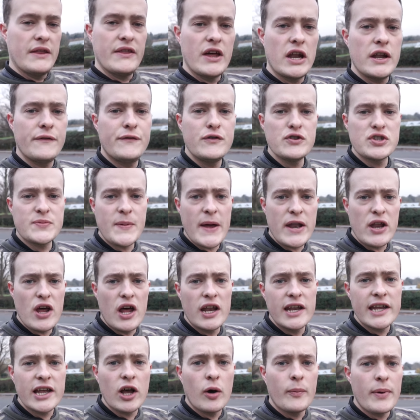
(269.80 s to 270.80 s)
and then if you spend
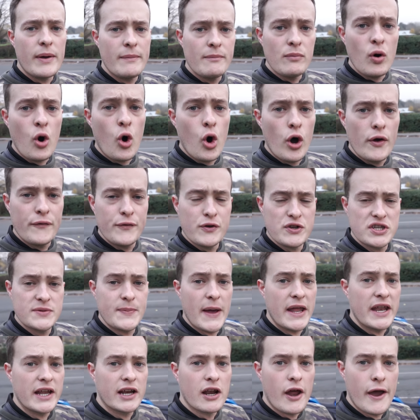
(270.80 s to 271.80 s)
a little bit more, if you're
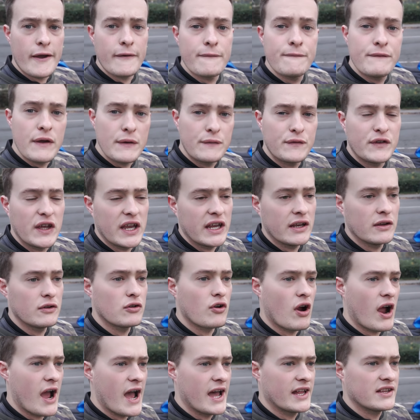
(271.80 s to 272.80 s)
spending like 15
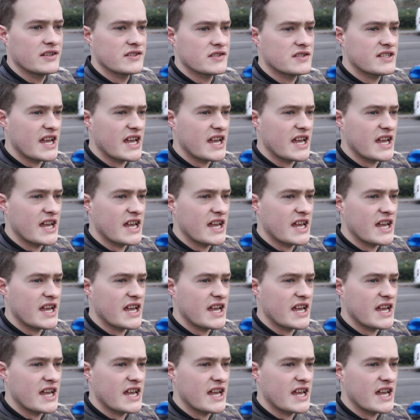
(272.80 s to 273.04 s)
grand,